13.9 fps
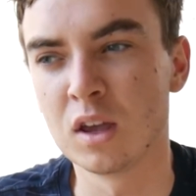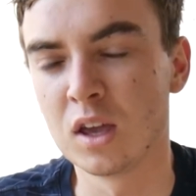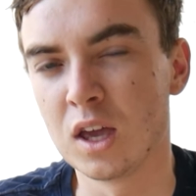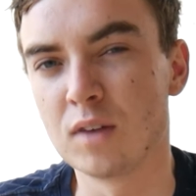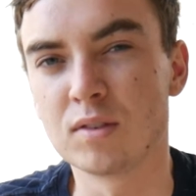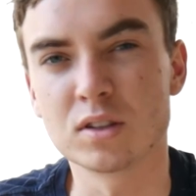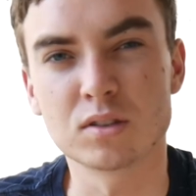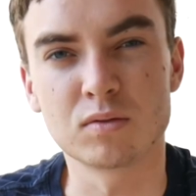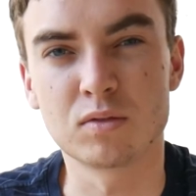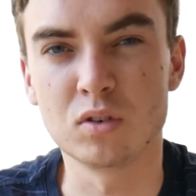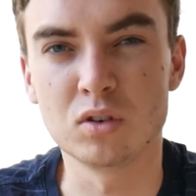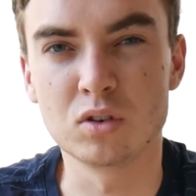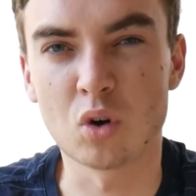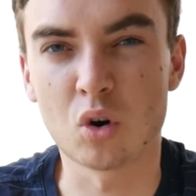If it's a
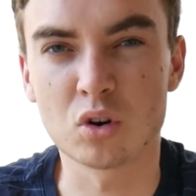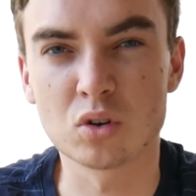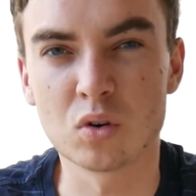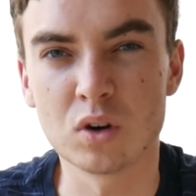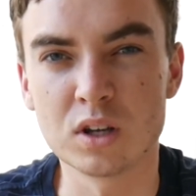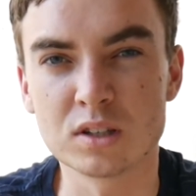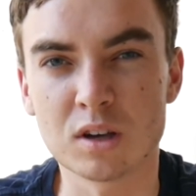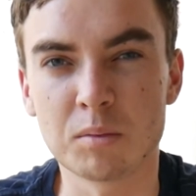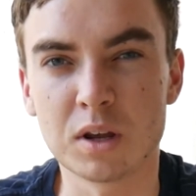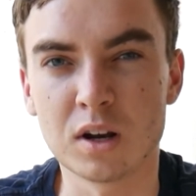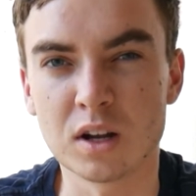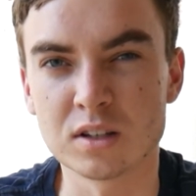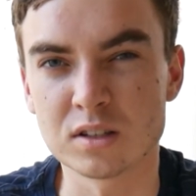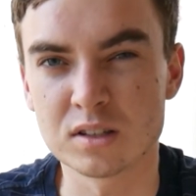few dog toys, I mean,
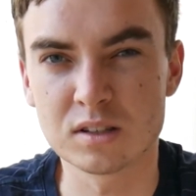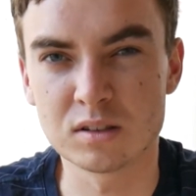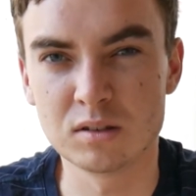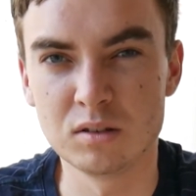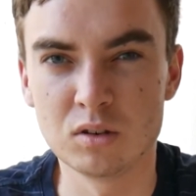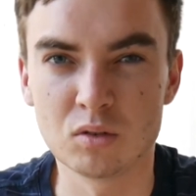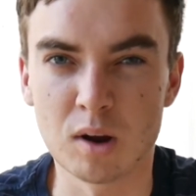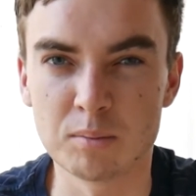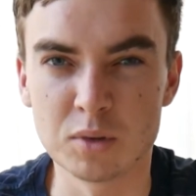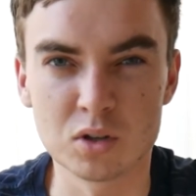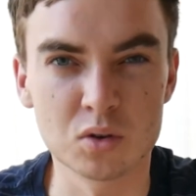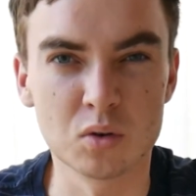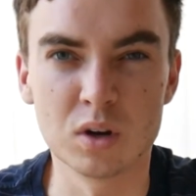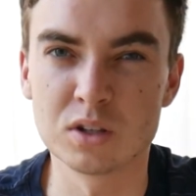I just grab the
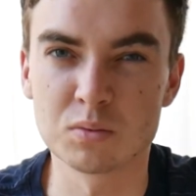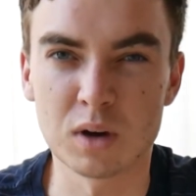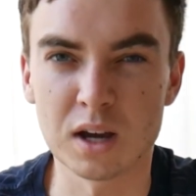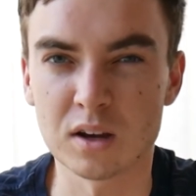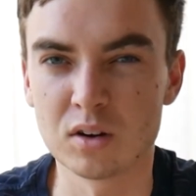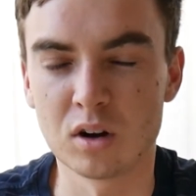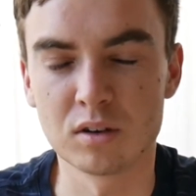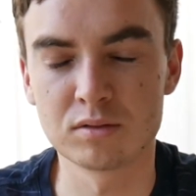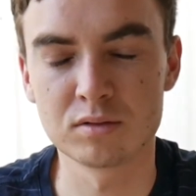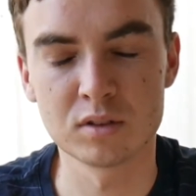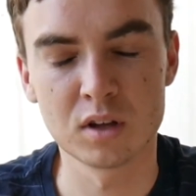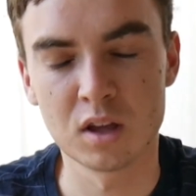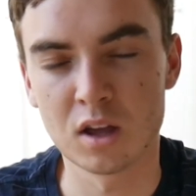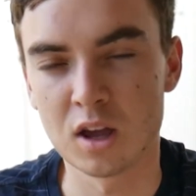toys, whack it off.
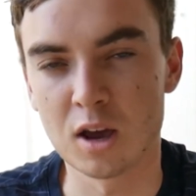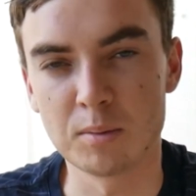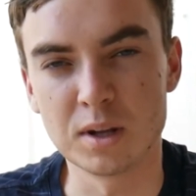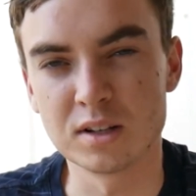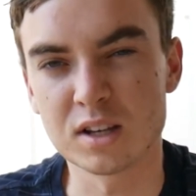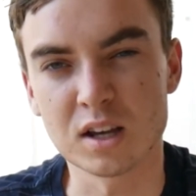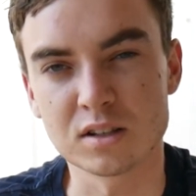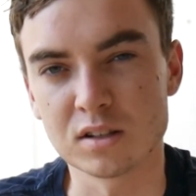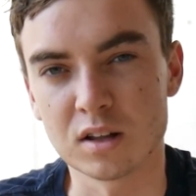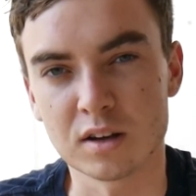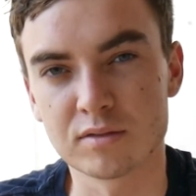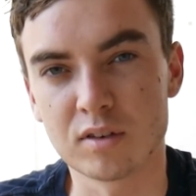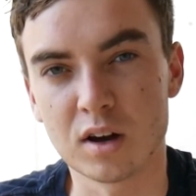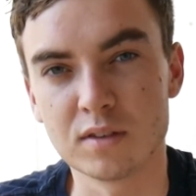I mean, it takes you like
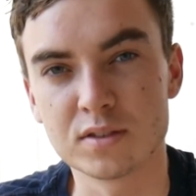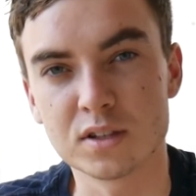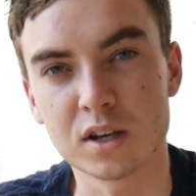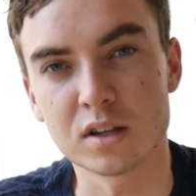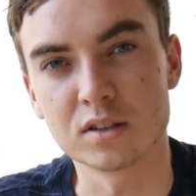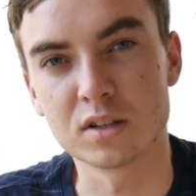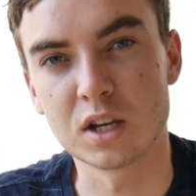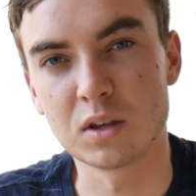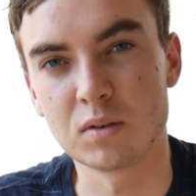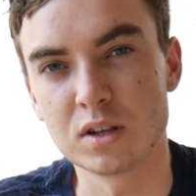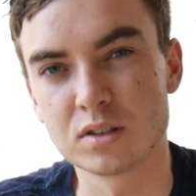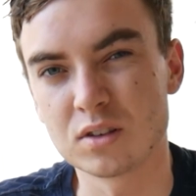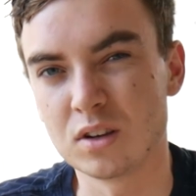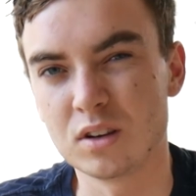5 seconds anyway,
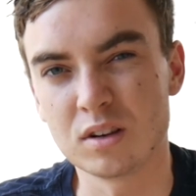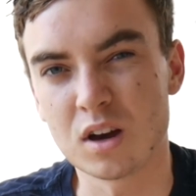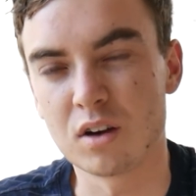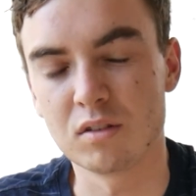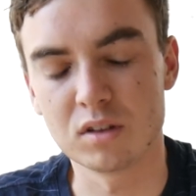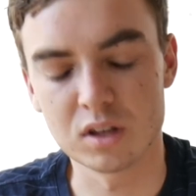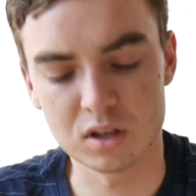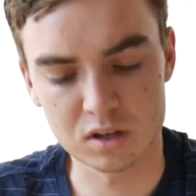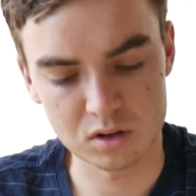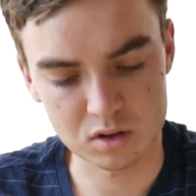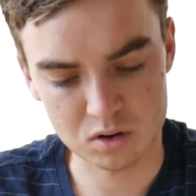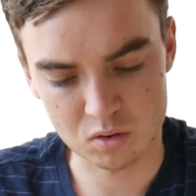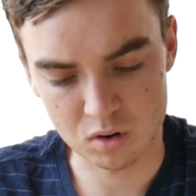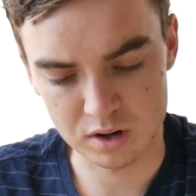so I don't really
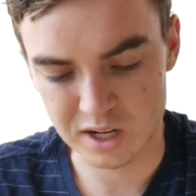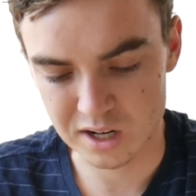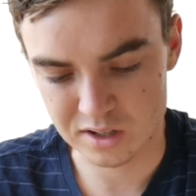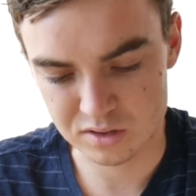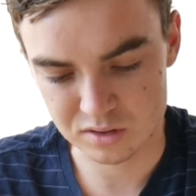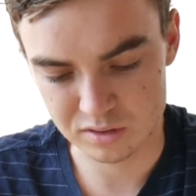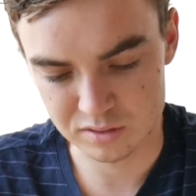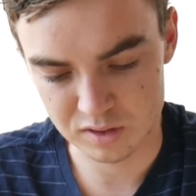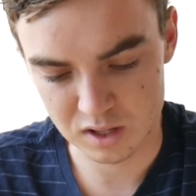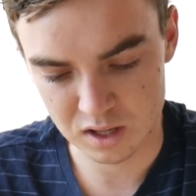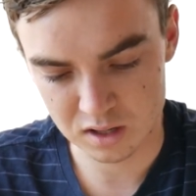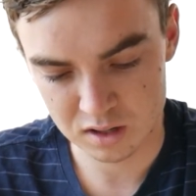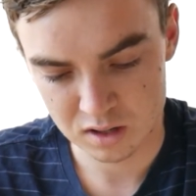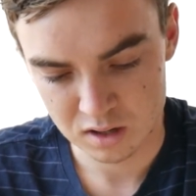quote extra for
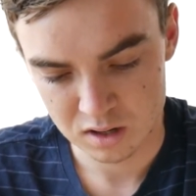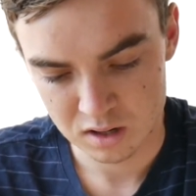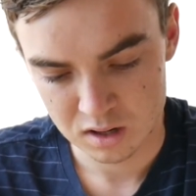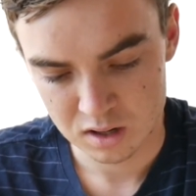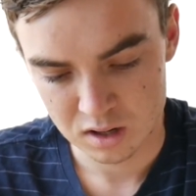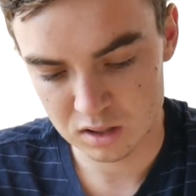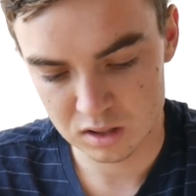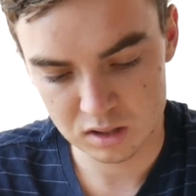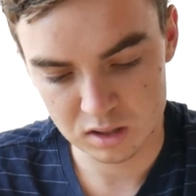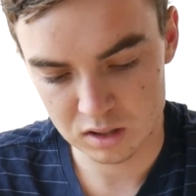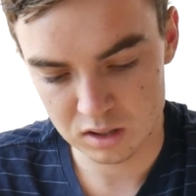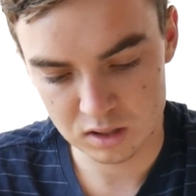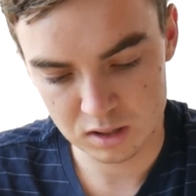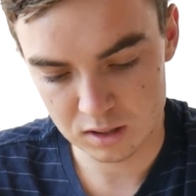that.
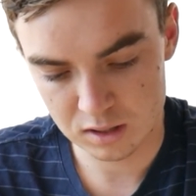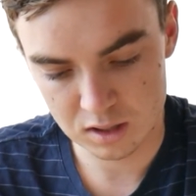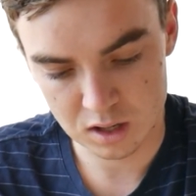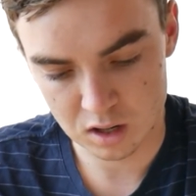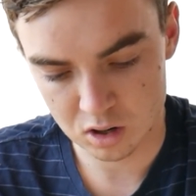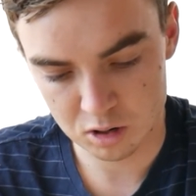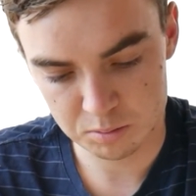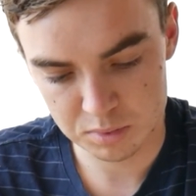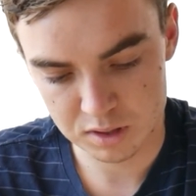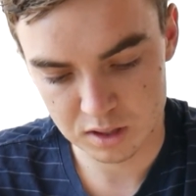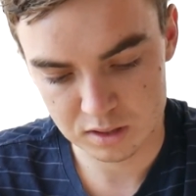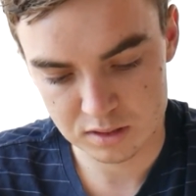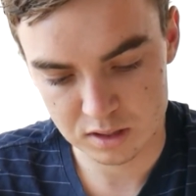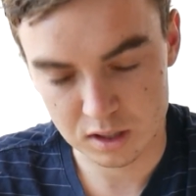Yeah, I hope
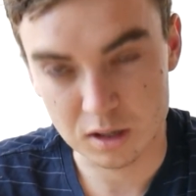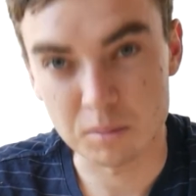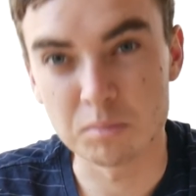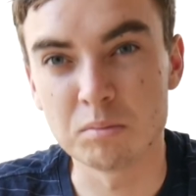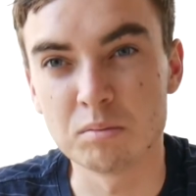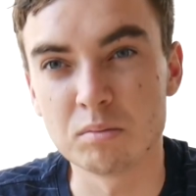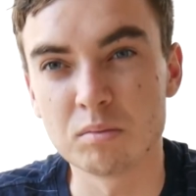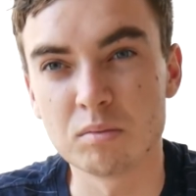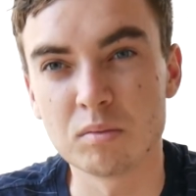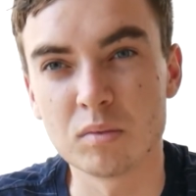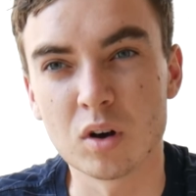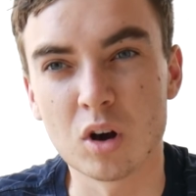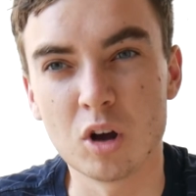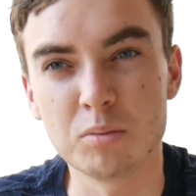
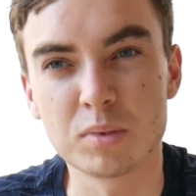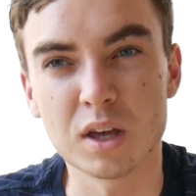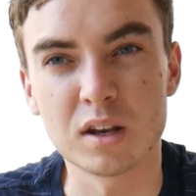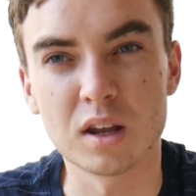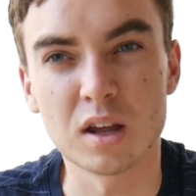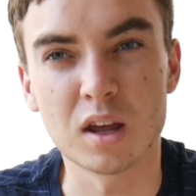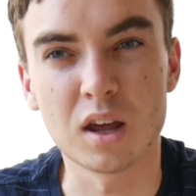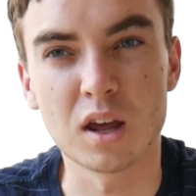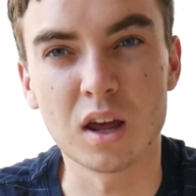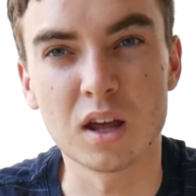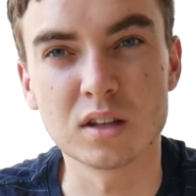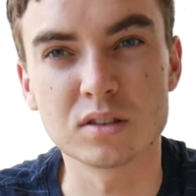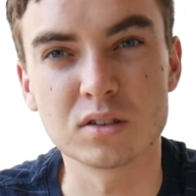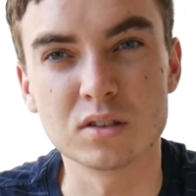that
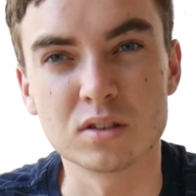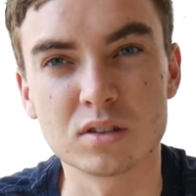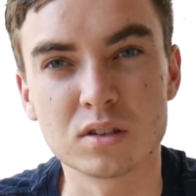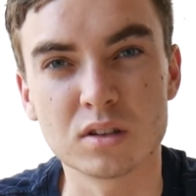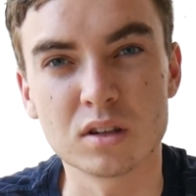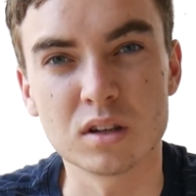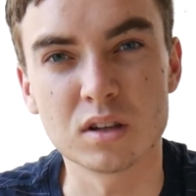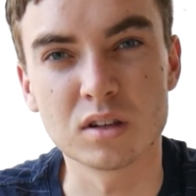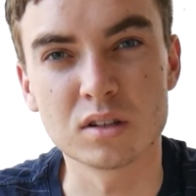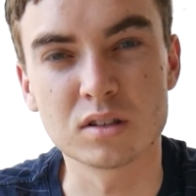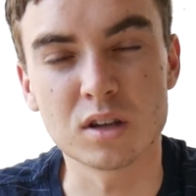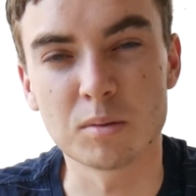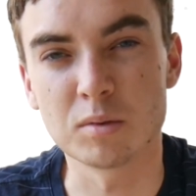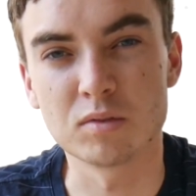answers
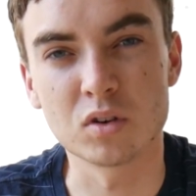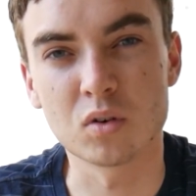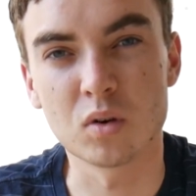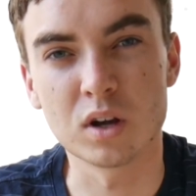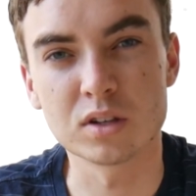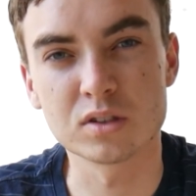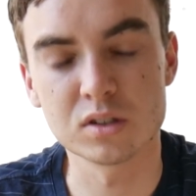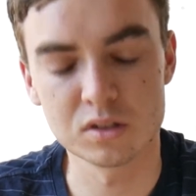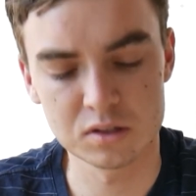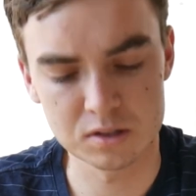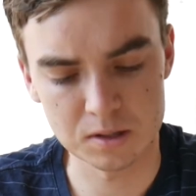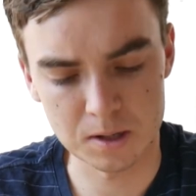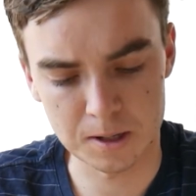some of your questions.